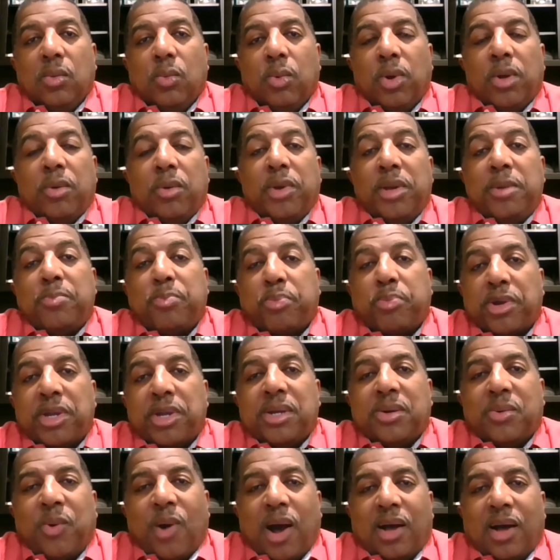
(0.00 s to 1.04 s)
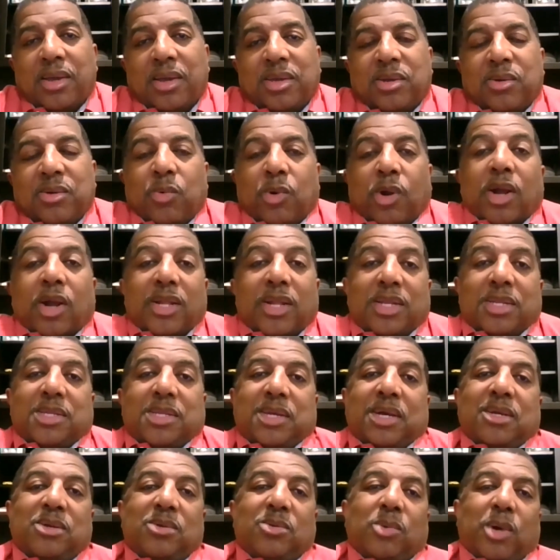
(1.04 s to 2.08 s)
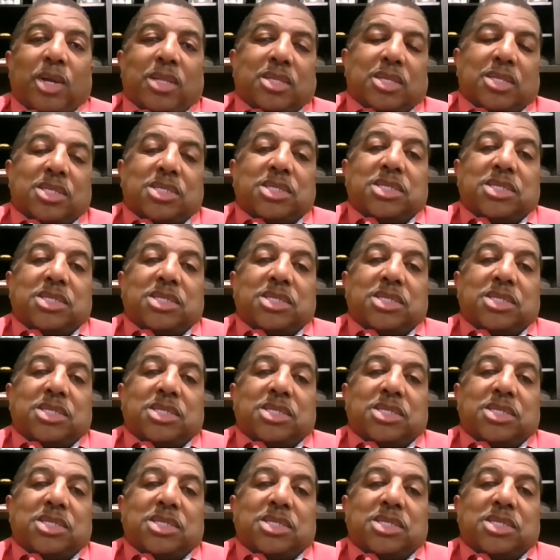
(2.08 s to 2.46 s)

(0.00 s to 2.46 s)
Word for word: When we pre-qual you, we're going to tell you what the